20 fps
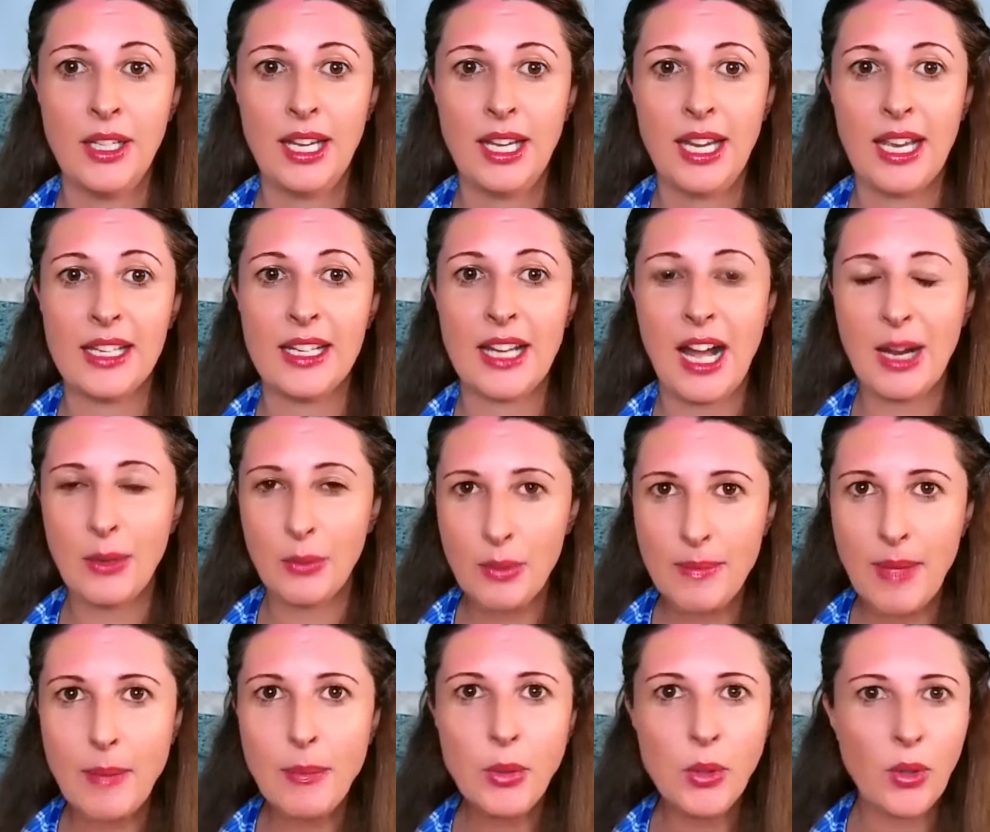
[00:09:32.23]
and I
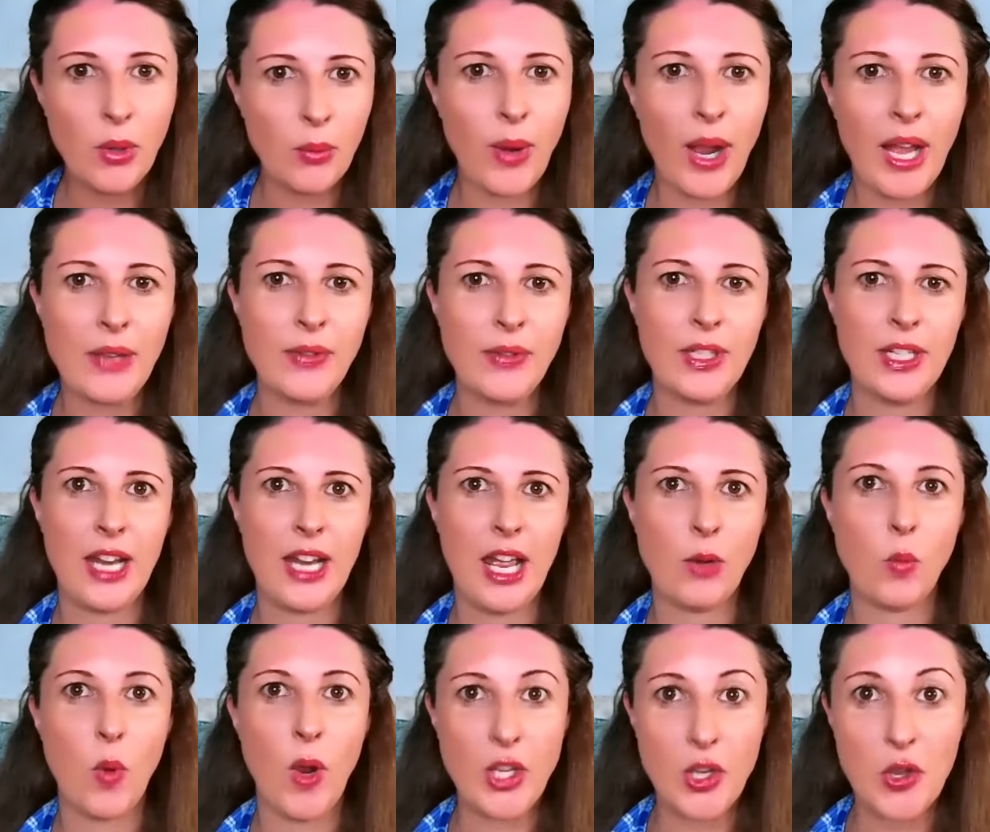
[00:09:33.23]
remember arriving at
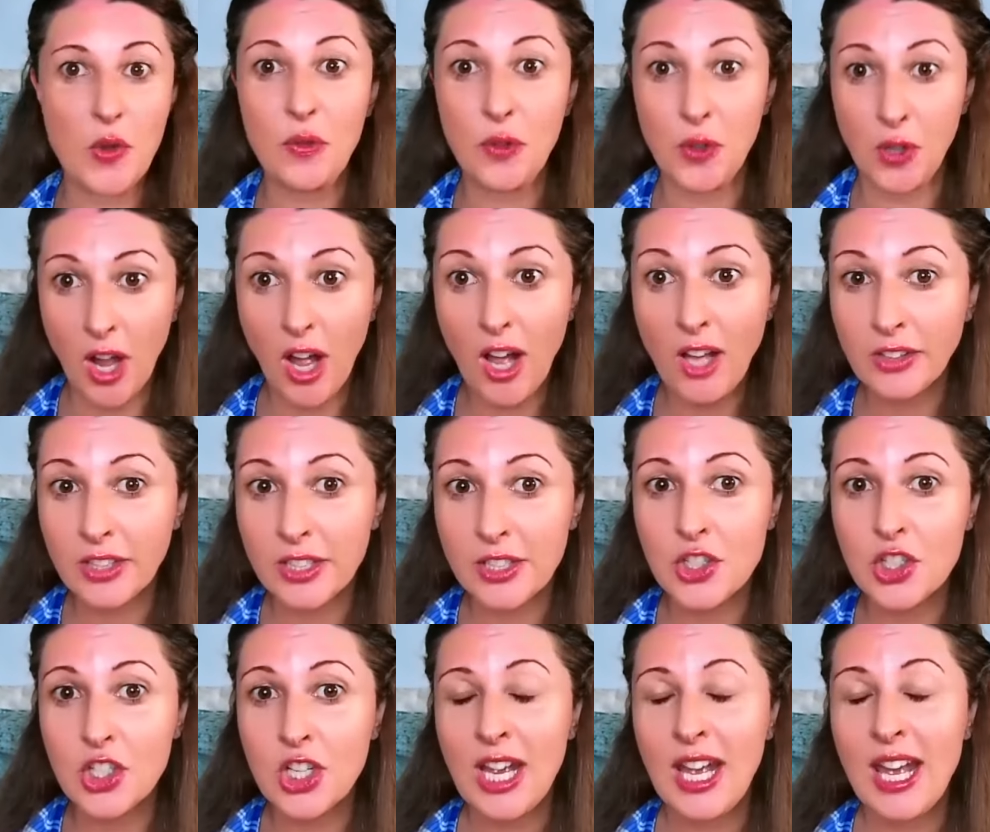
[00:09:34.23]
NYU for
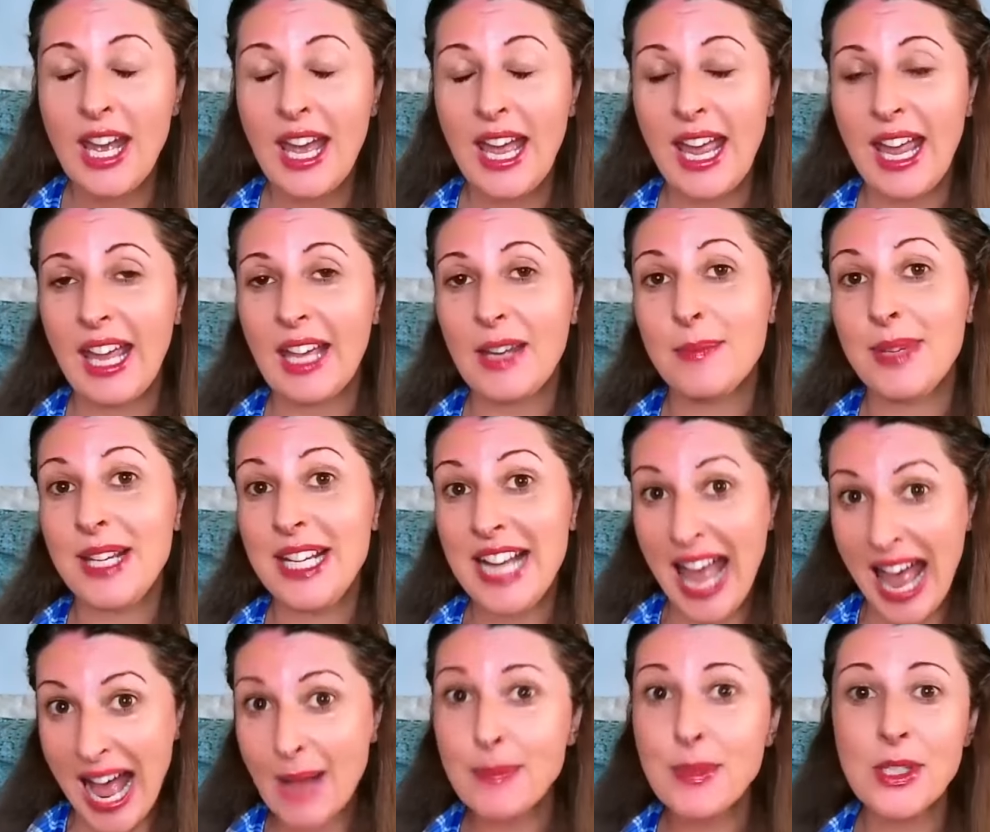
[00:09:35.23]
college and being
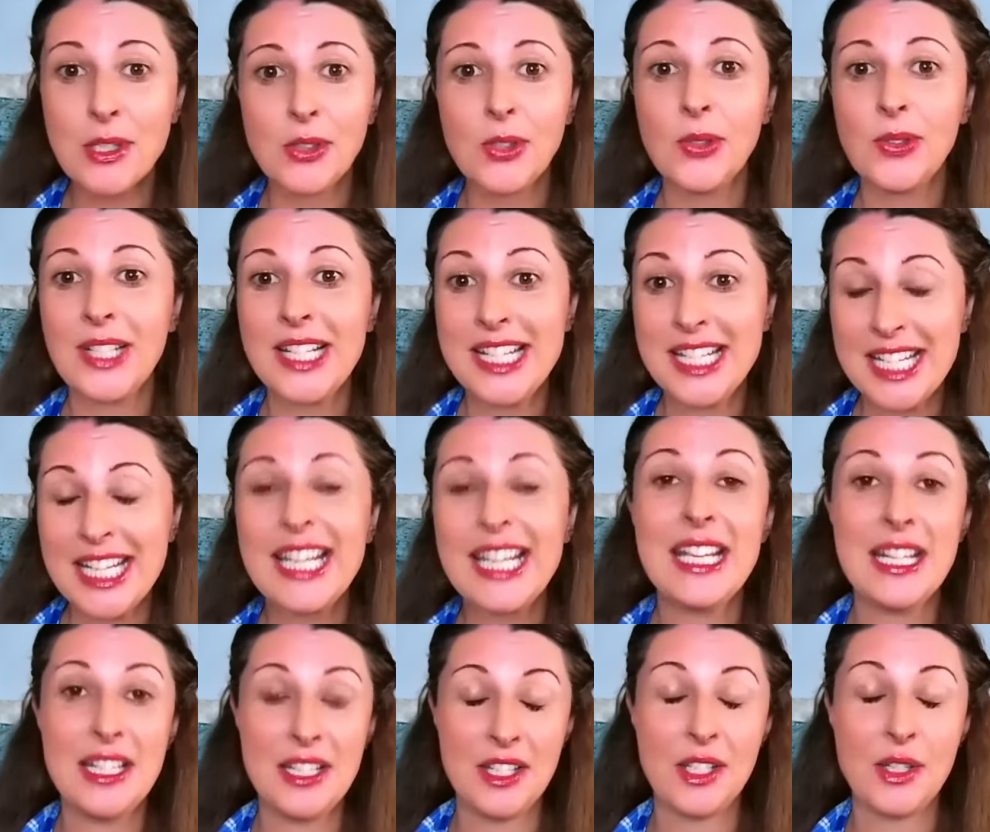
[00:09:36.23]
absolutely
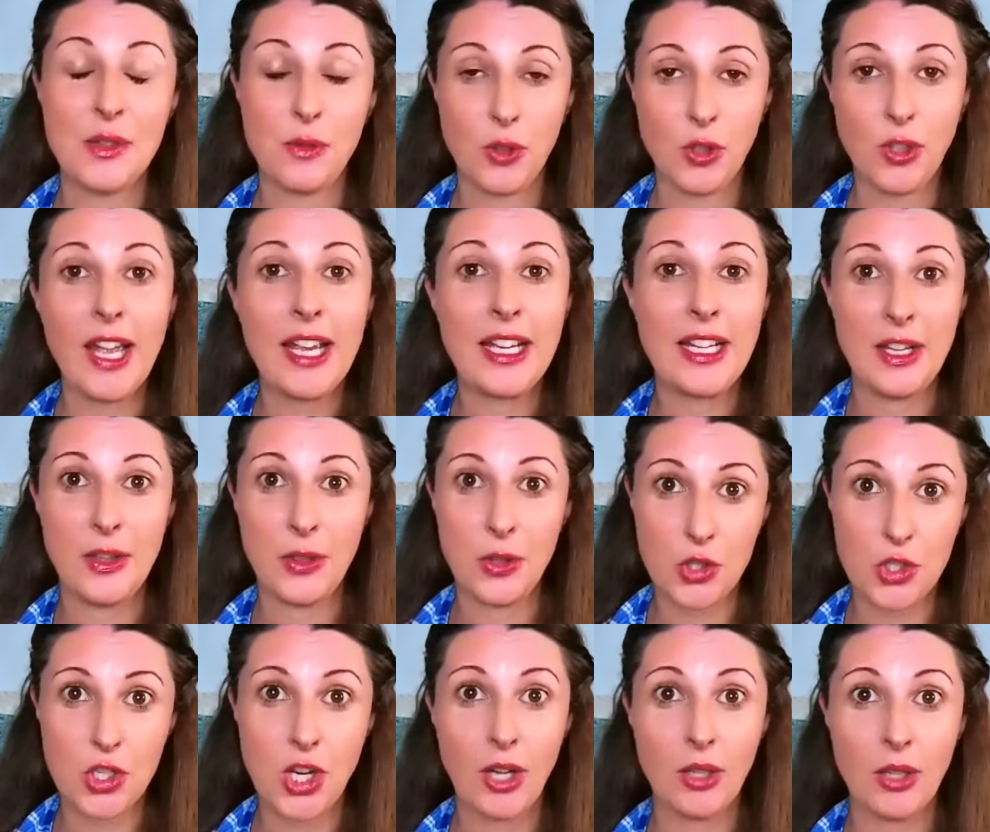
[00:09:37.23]
teased for liking the
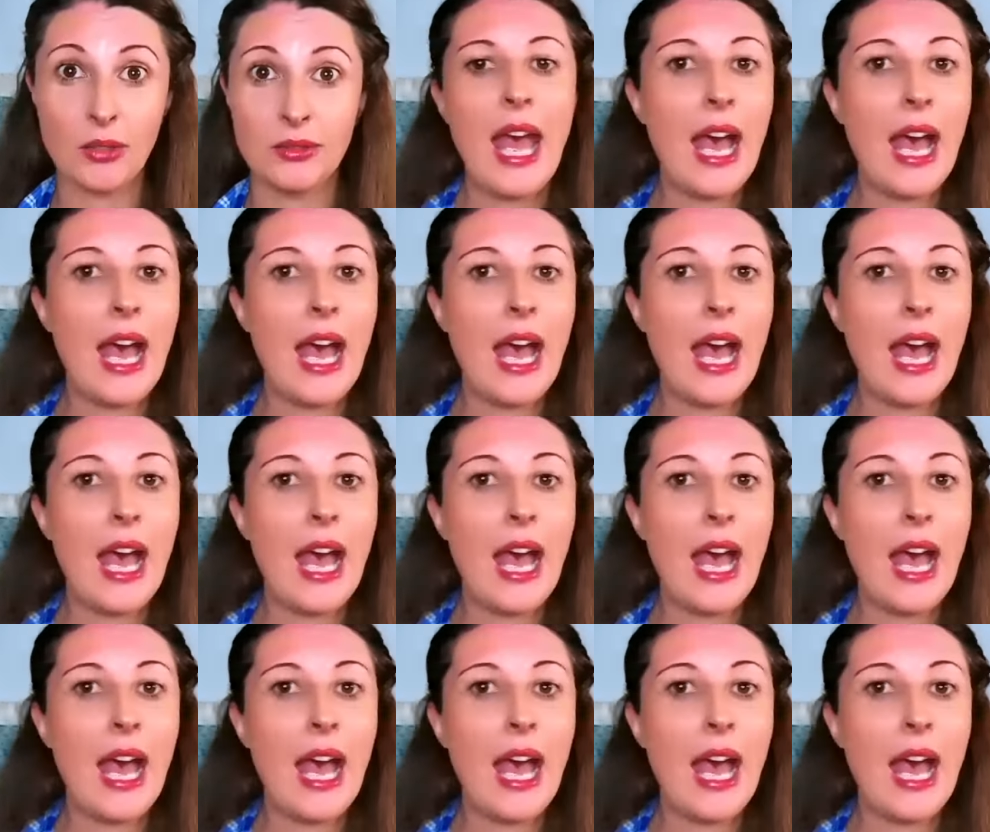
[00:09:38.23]
show.